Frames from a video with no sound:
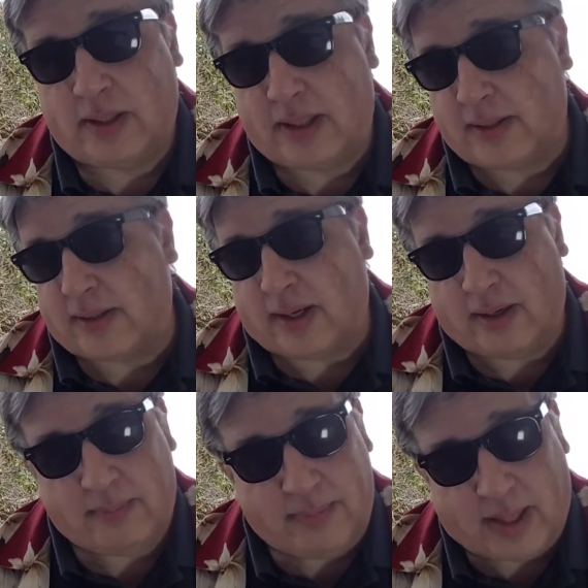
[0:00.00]
because
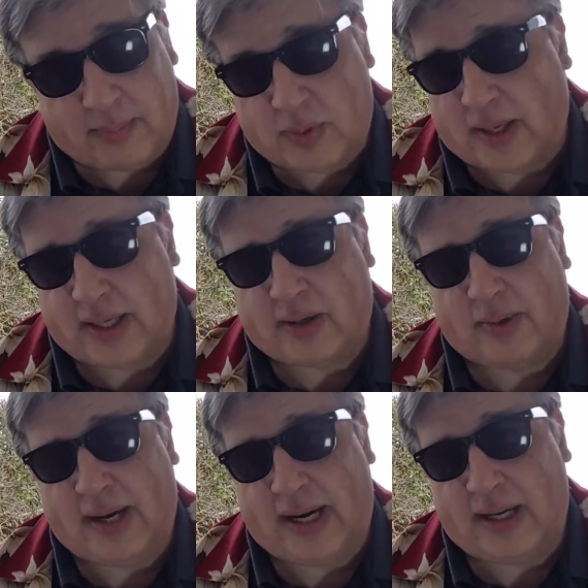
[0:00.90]
I'm trying to
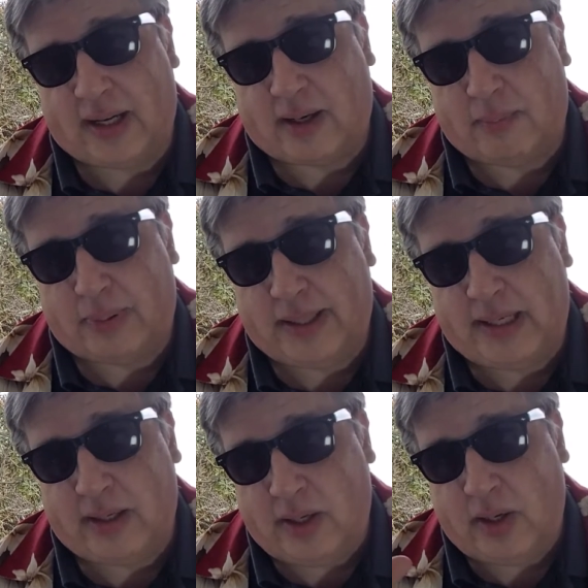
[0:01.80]
create a complete
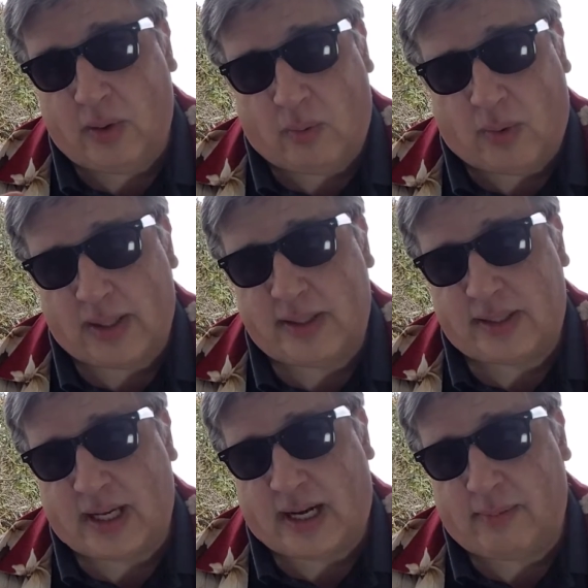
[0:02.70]

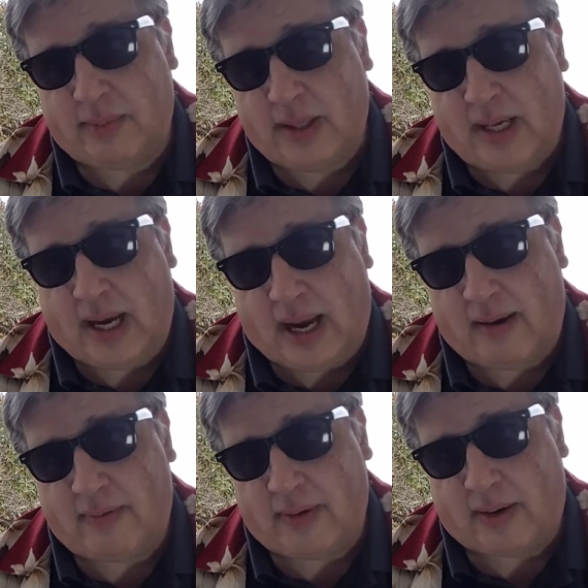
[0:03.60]
one-stop,
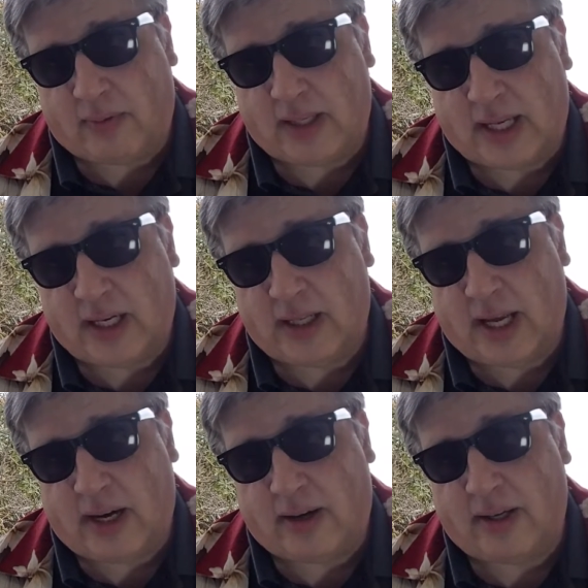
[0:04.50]
have everything
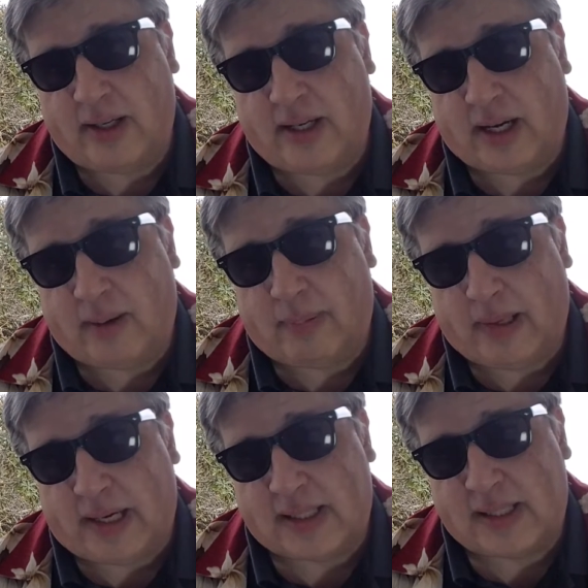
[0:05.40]
there kind of
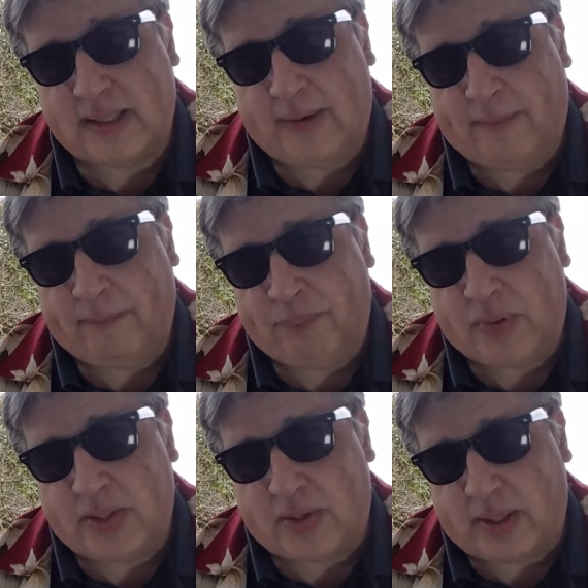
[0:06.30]
place,
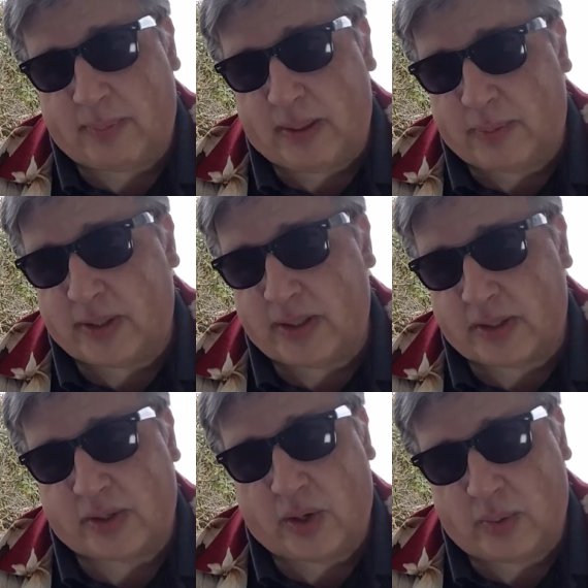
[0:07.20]
so that people can
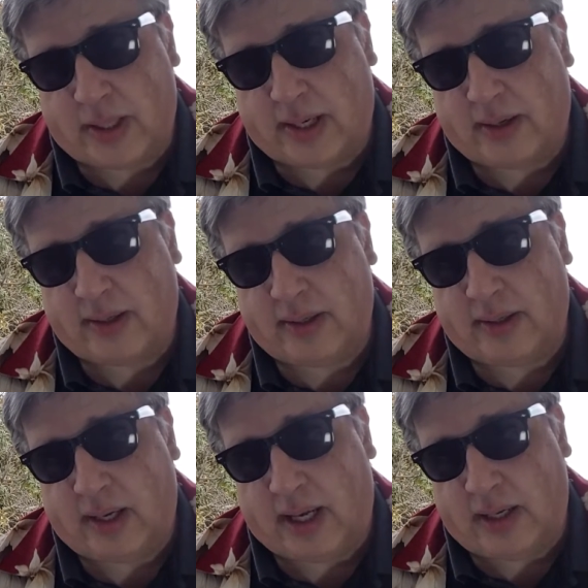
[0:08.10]
just go there
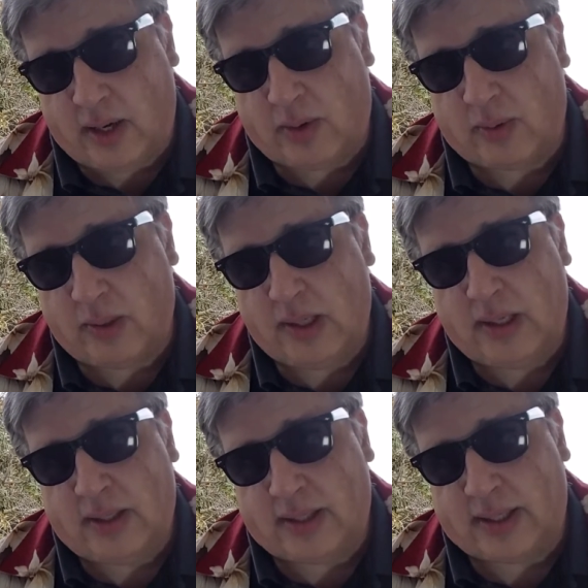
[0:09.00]
and know
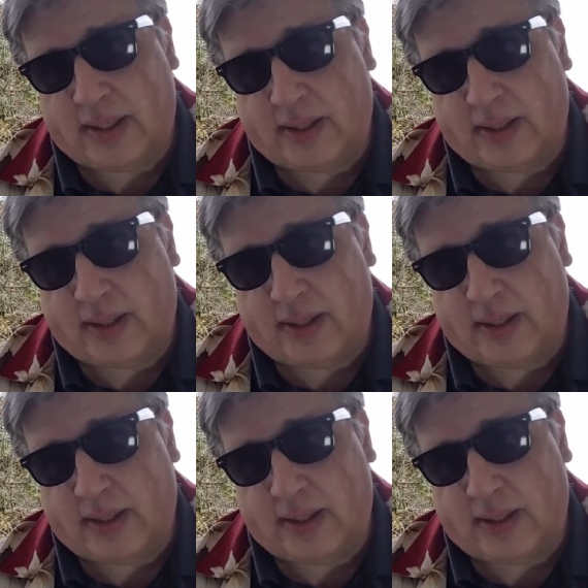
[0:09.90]
that